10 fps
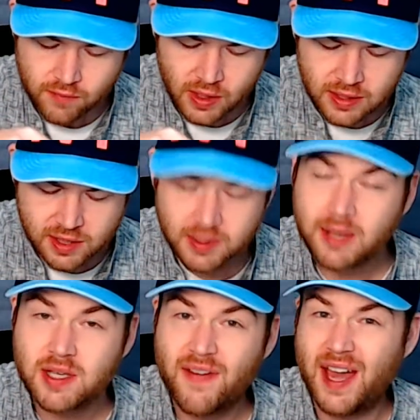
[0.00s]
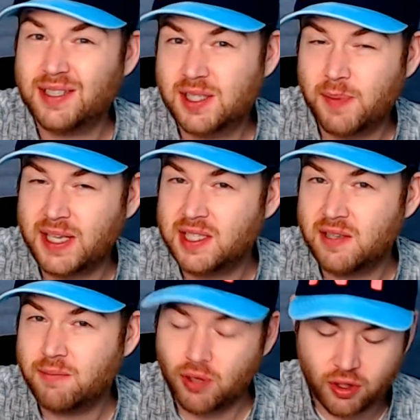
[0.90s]
Sometimes I've had spicy
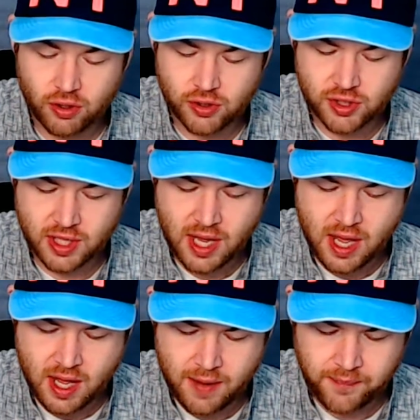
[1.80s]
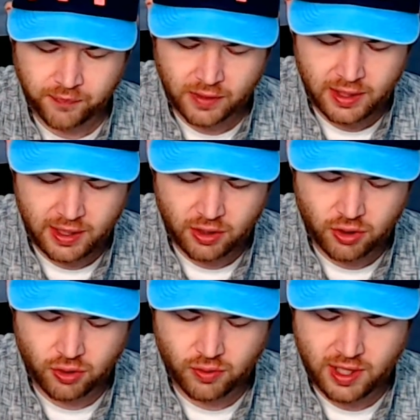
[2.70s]
burgers in
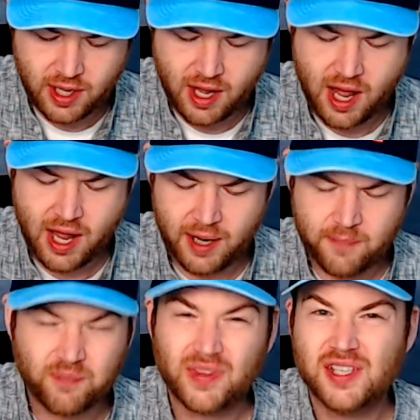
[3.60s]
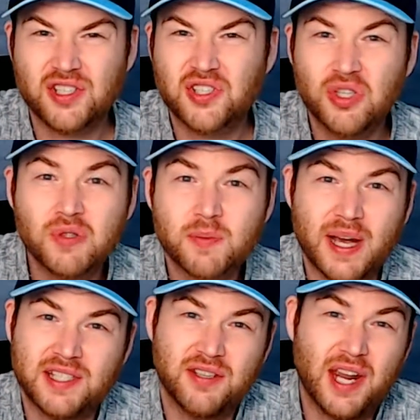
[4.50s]
Korea and it's just too
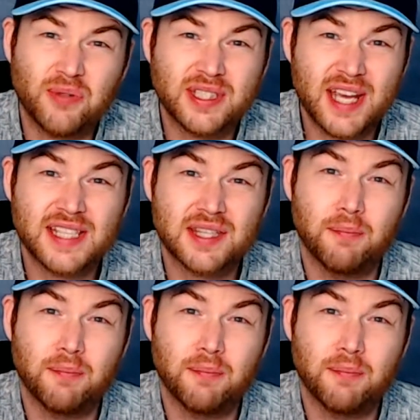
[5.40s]
spicy. You can't really taste the